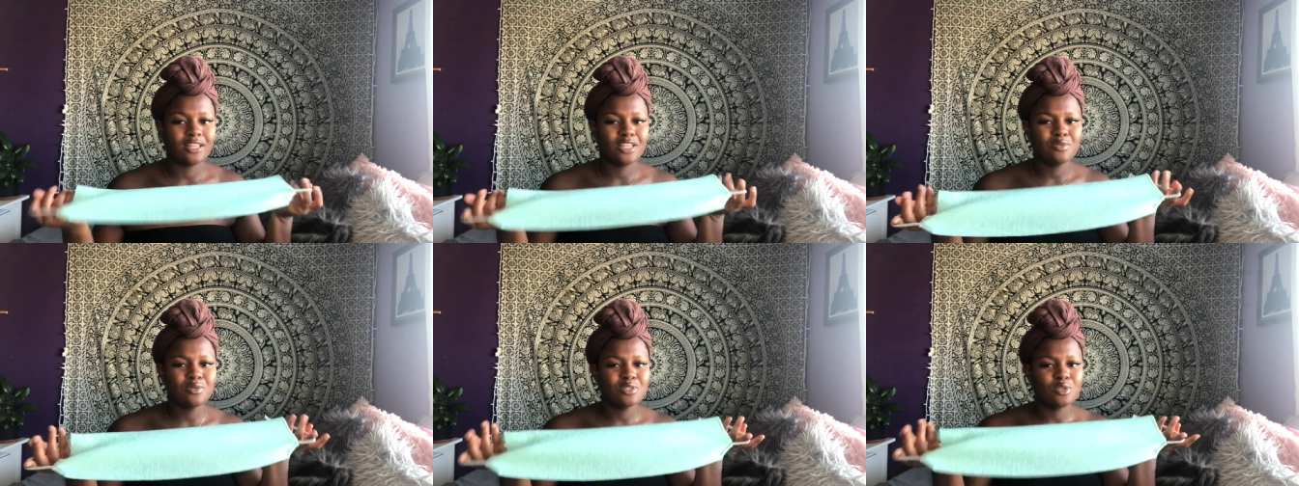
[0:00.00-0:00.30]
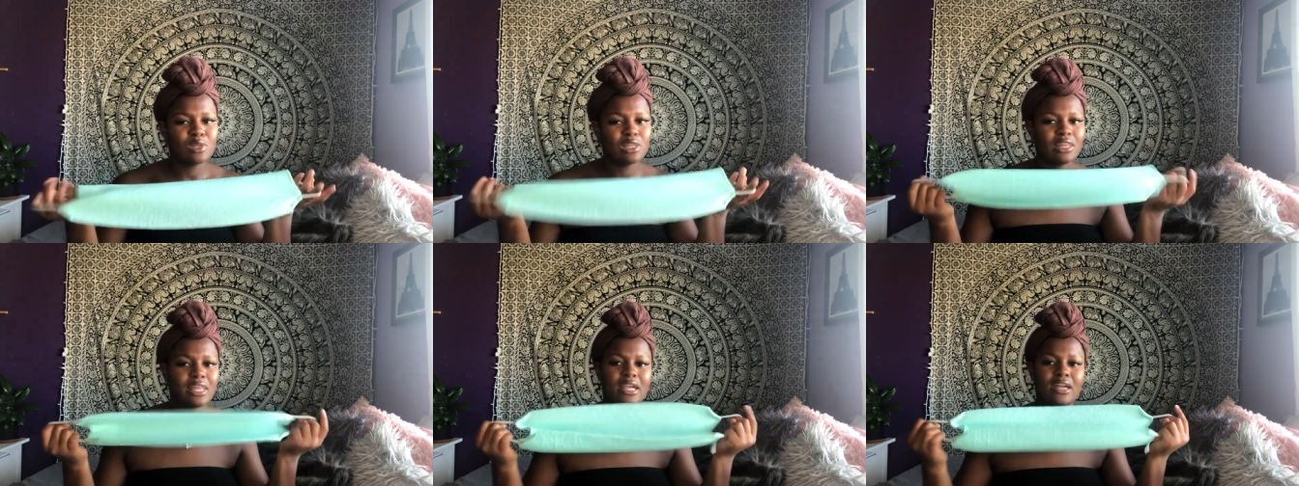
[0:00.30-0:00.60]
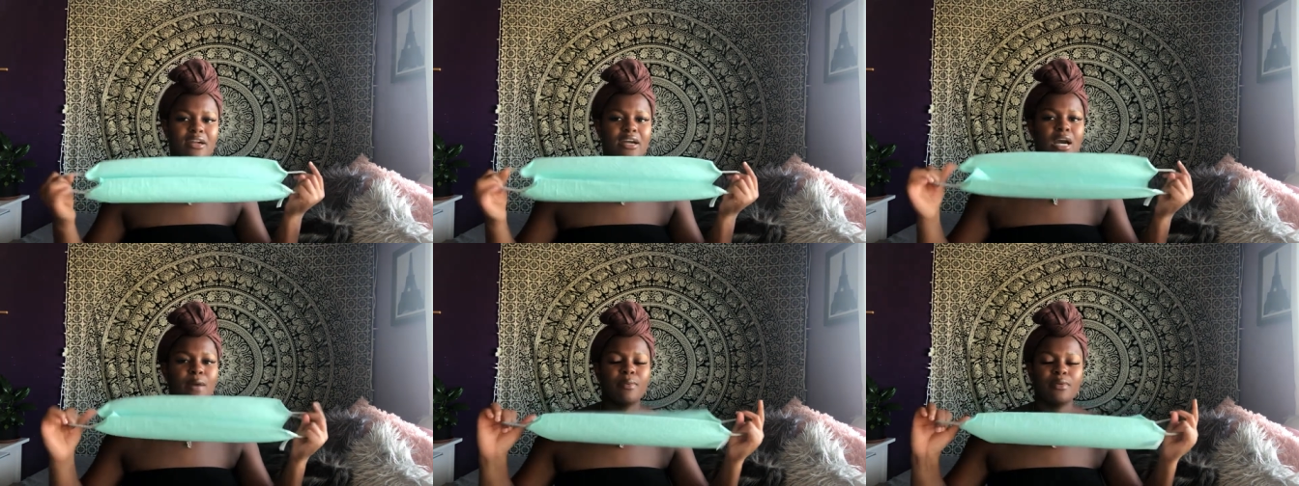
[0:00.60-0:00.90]
This was only like
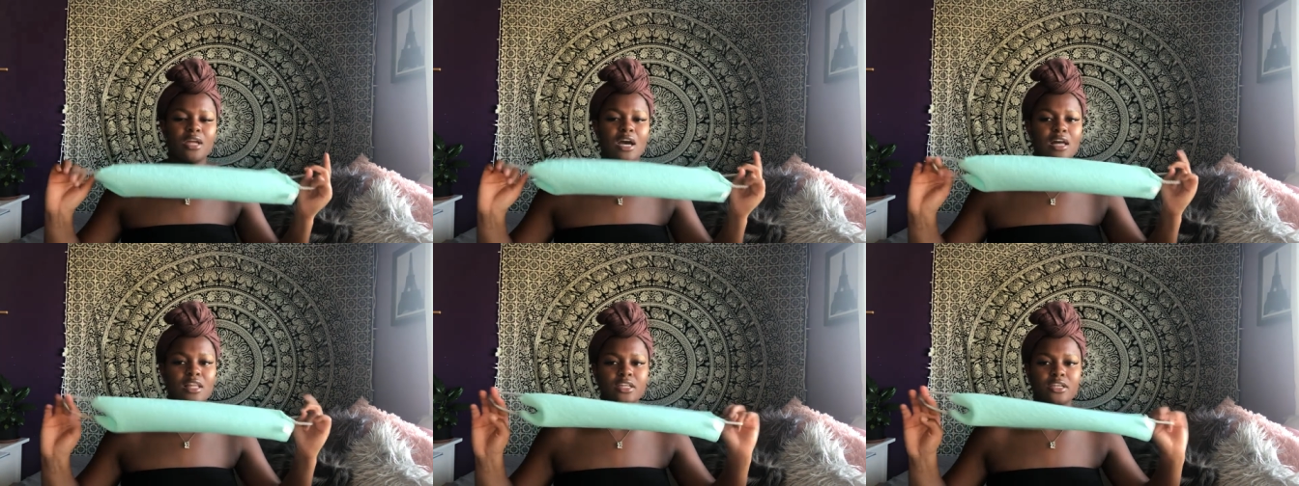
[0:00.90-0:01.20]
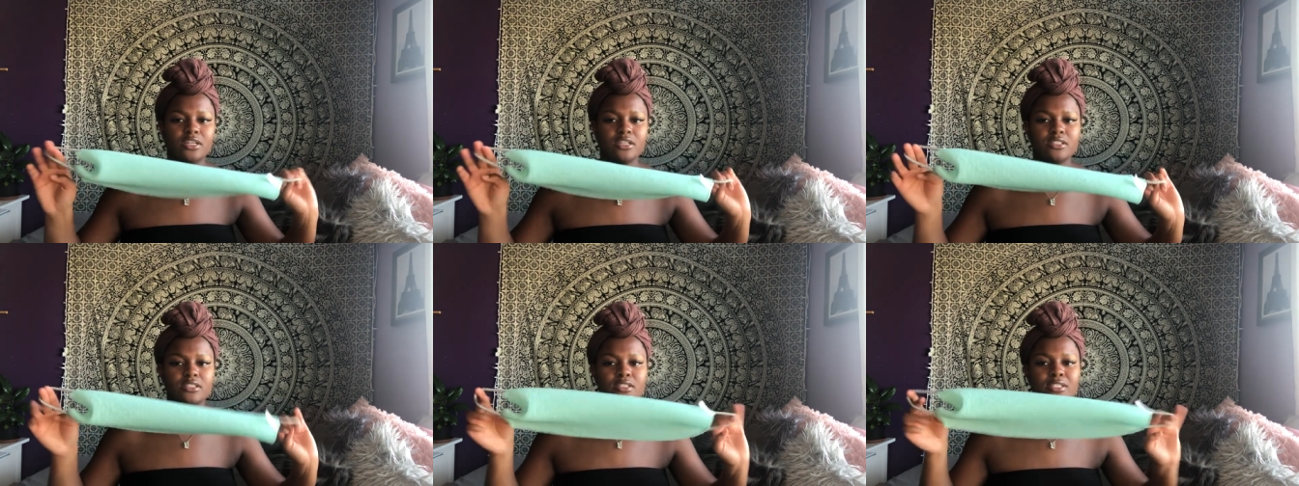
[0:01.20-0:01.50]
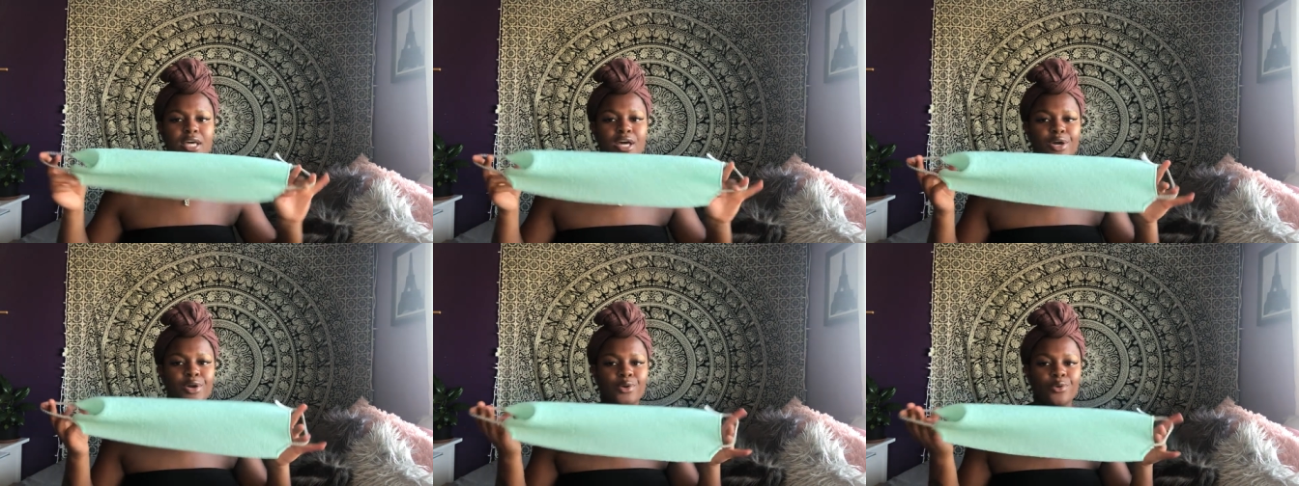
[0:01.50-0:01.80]
a couple dollars,
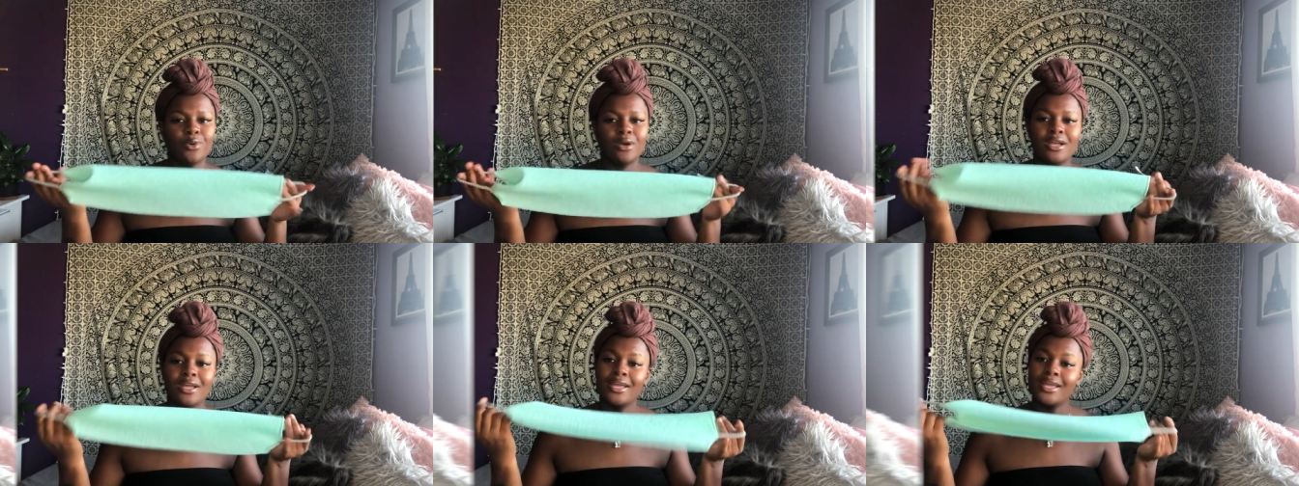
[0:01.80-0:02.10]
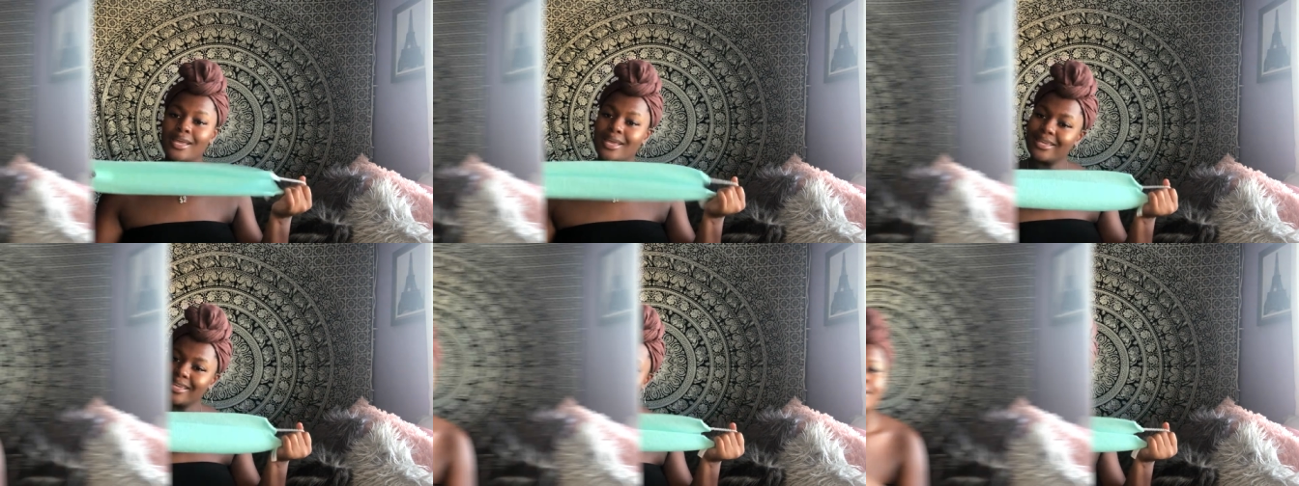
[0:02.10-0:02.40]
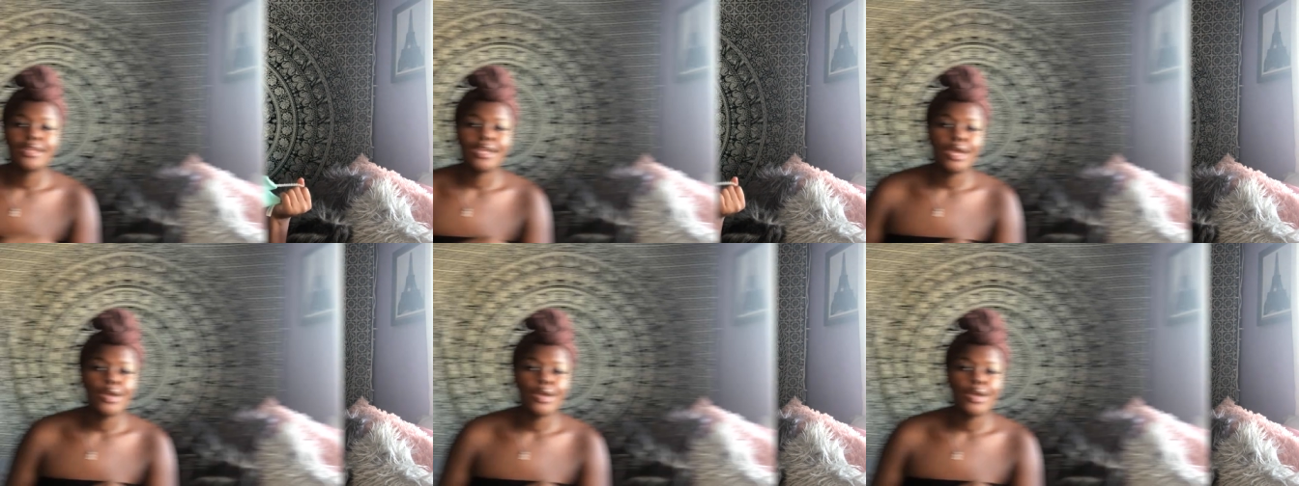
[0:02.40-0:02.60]
so yeah.